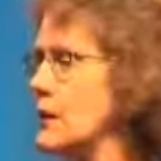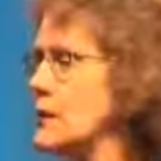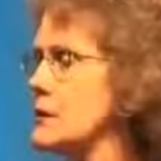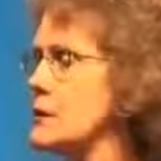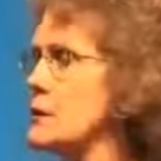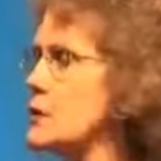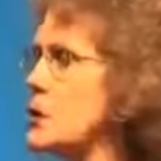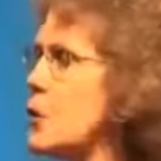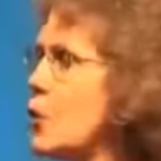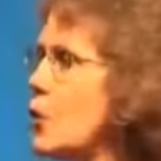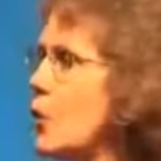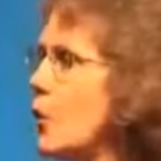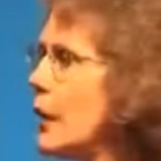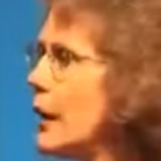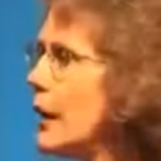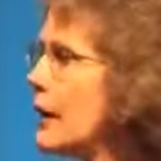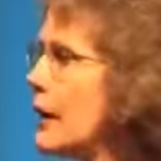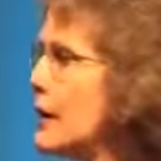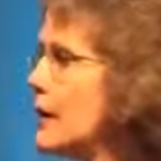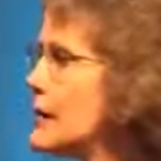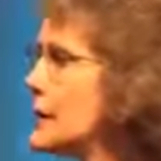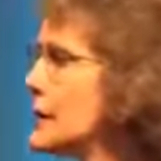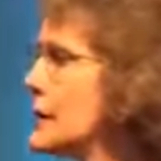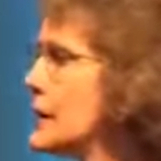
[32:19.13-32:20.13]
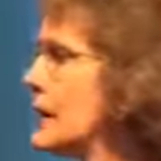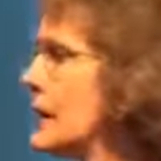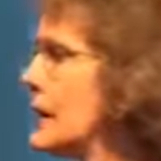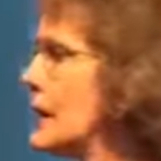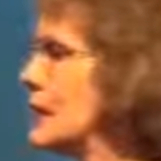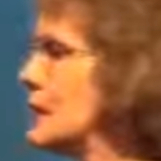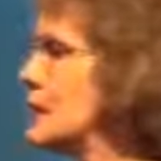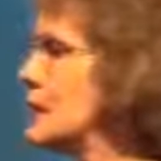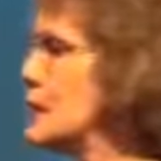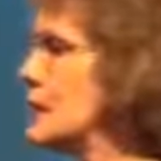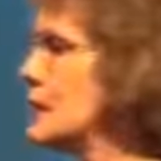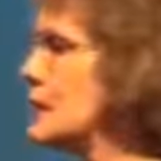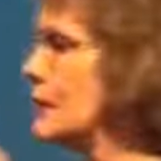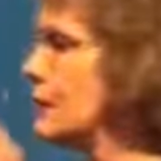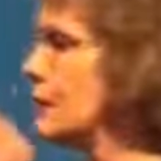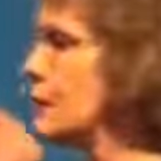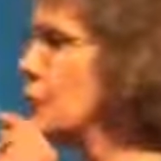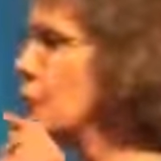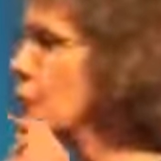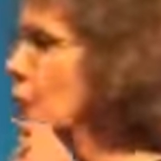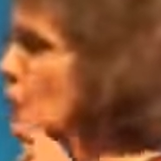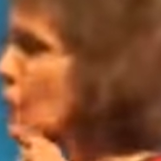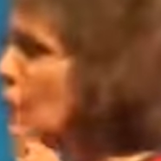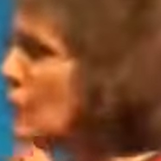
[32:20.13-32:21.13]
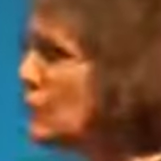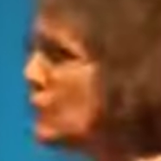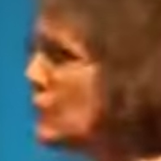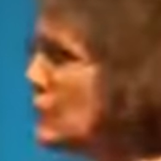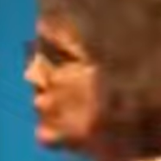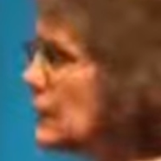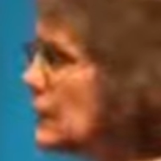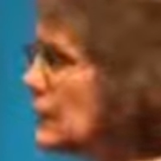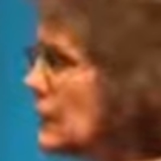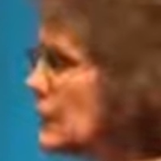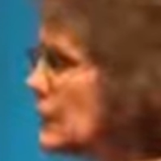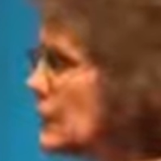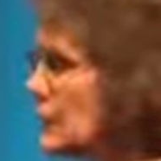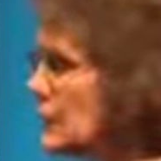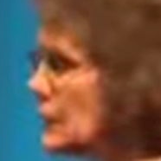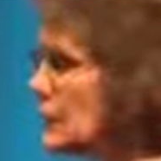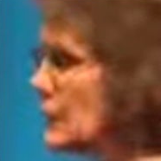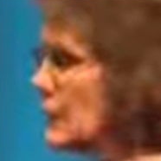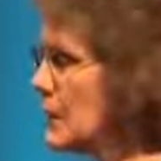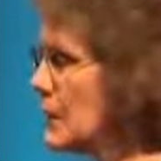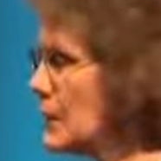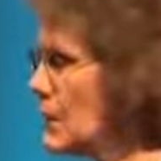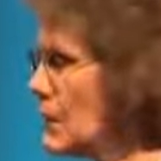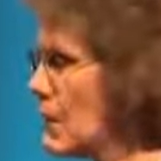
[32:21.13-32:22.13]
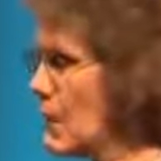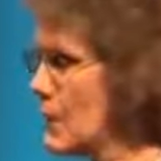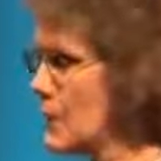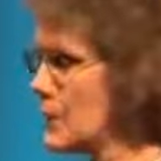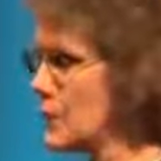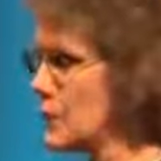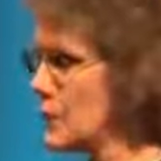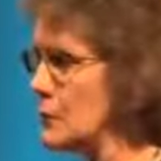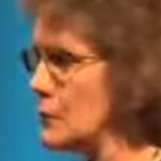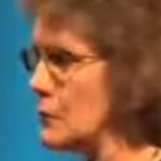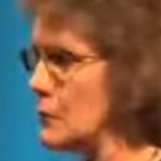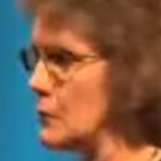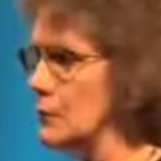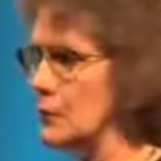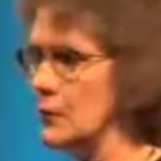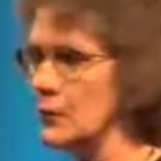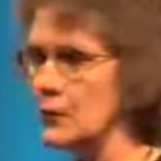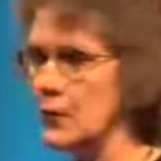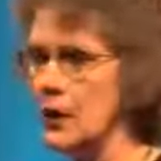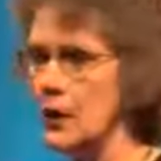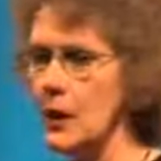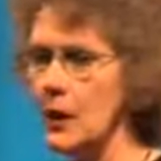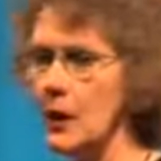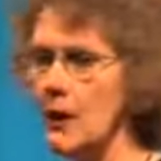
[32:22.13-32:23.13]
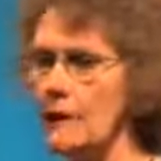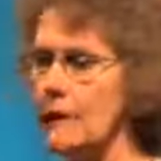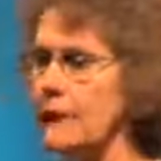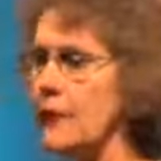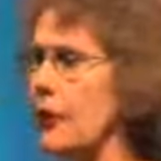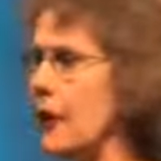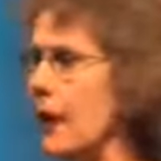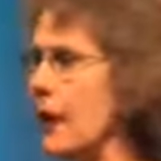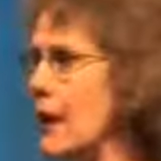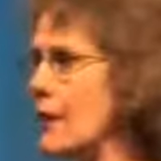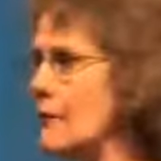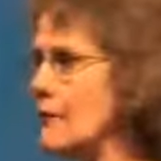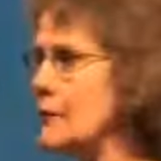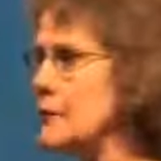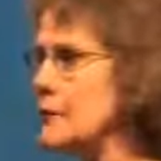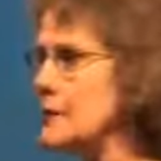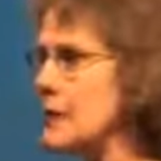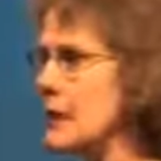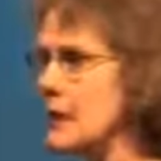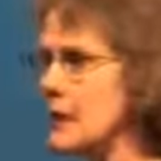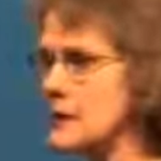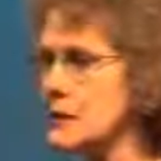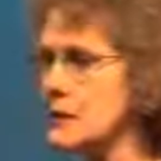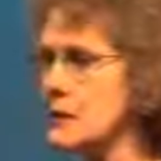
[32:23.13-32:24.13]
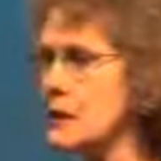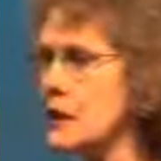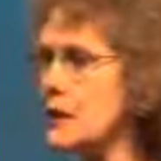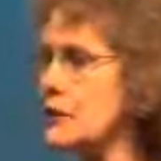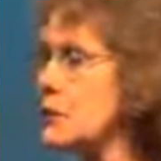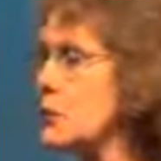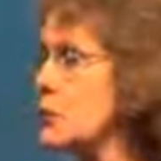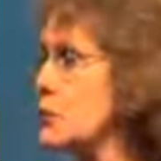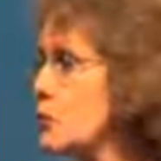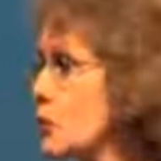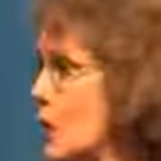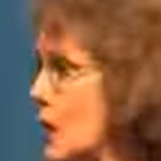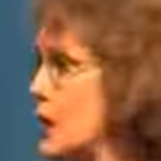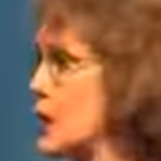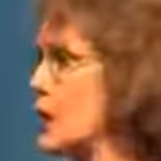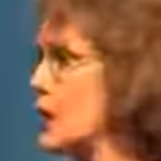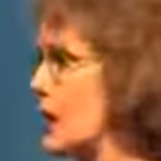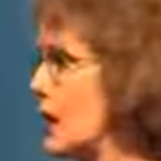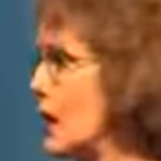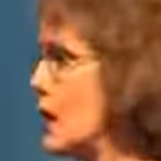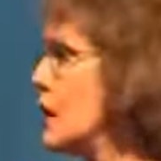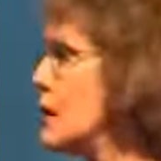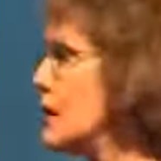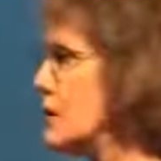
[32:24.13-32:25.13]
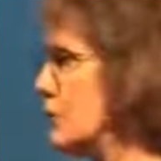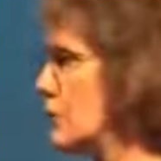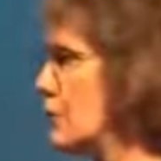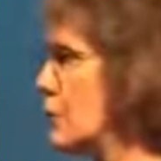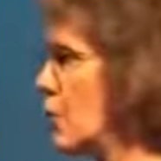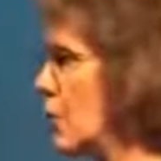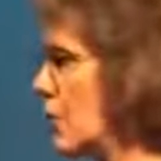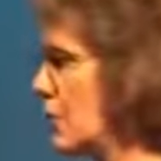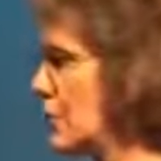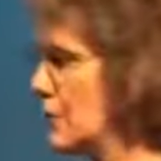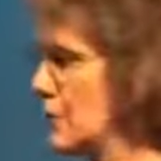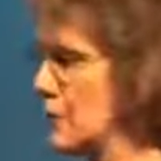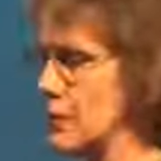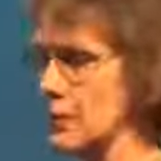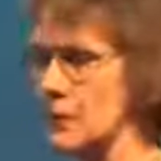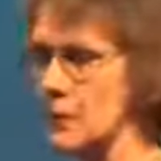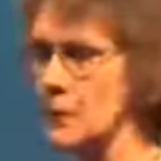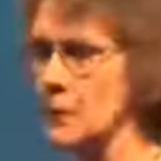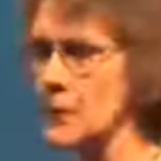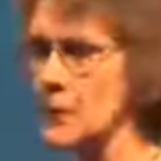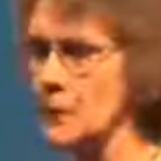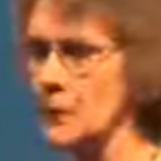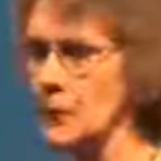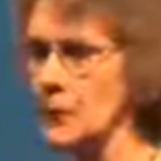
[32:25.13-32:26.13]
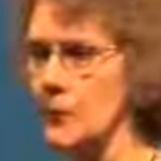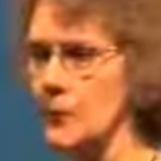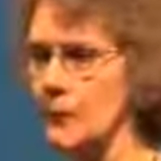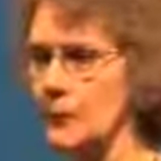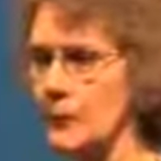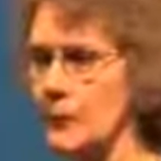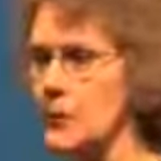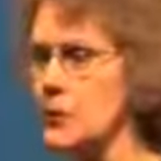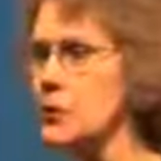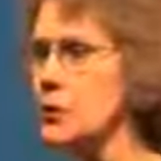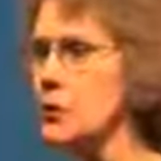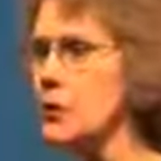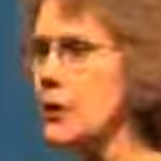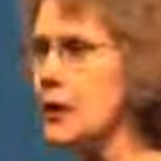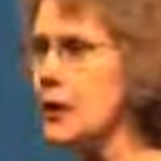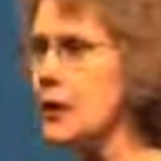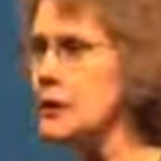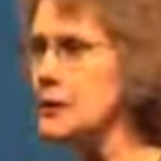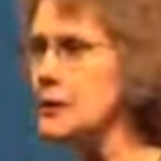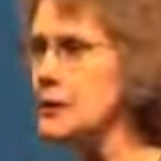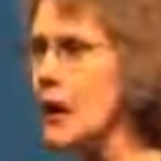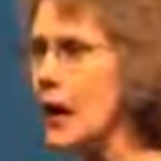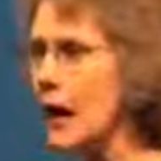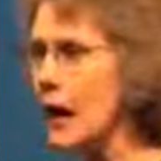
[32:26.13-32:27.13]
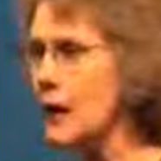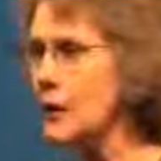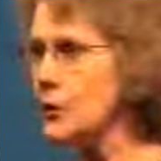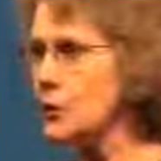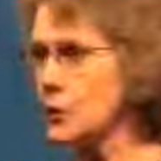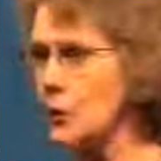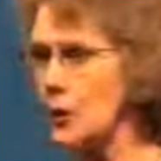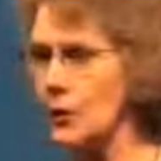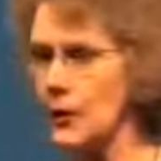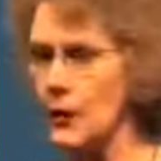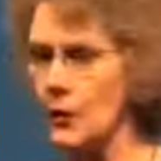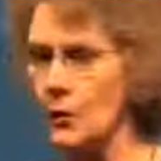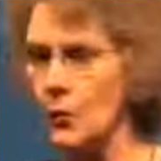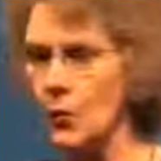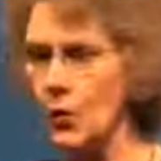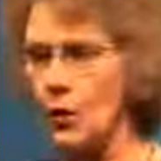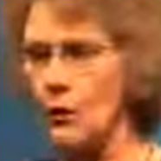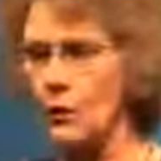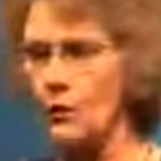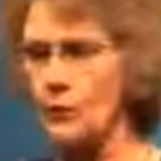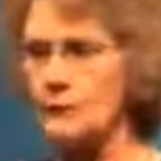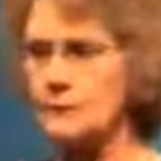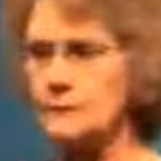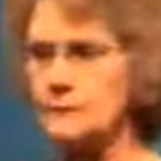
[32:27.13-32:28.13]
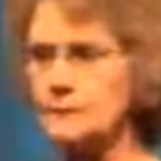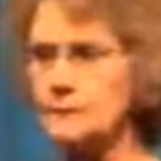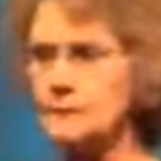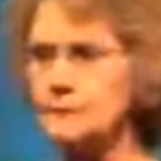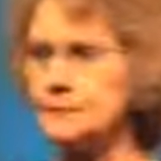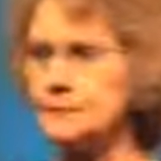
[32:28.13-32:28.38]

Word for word: So what I say is, if you can only get a little bit of water in people, for heaven's sakes, get the right kind of water in the people so that it's hydrating water.